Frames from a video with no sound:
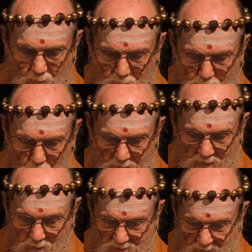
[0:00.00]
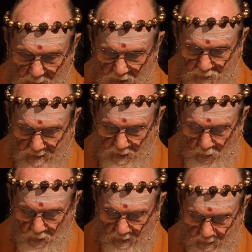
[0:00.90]
For 4 years, the monks
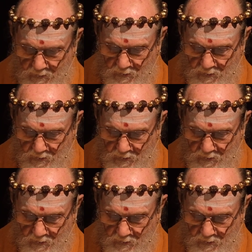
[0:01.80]
recorded